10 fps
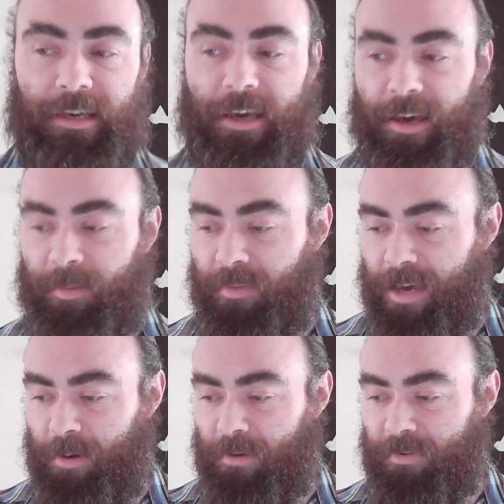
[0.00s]

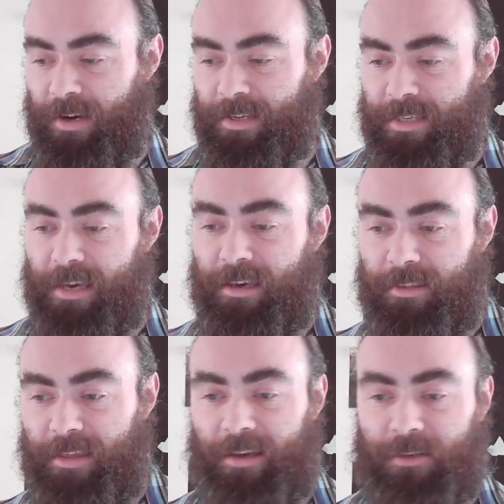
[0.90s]
However, I say
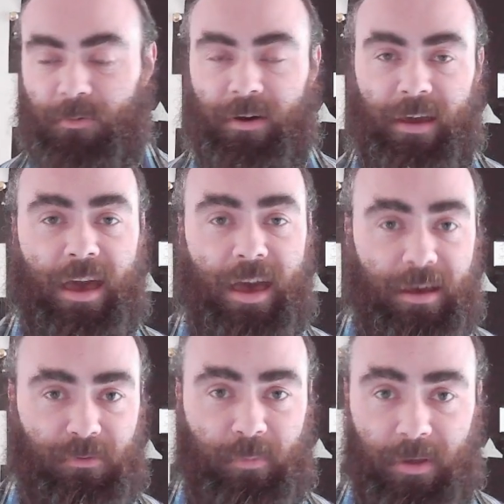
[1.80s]
that's what I
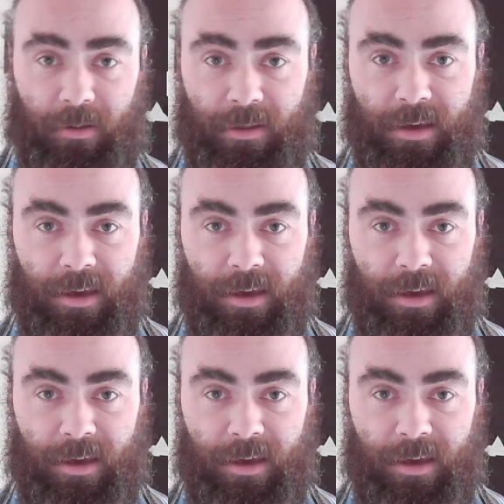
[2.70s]
have built.